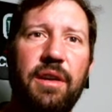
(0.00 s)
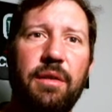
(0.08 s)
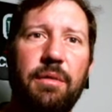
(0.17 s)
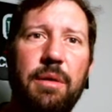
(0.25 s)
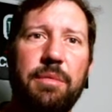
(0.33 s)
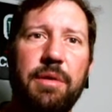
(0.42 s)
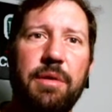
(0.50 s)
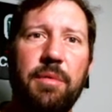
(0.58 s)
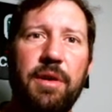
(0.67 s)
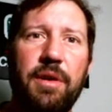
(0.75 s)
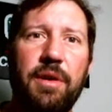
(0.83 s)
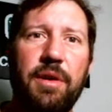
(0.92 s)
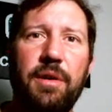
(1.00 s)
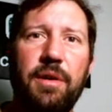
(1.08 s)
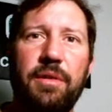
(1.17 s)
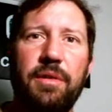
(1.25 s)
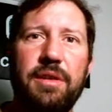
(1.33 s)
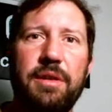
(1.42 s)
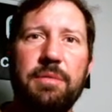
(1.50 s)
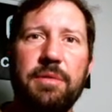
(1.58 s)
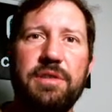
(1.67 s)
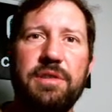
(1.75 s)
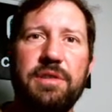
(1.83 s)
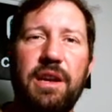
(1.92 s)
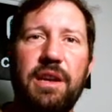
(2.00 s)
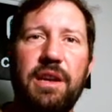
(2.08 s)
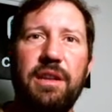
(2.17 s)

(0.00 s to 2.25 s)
Web 3.0, the deeper chain,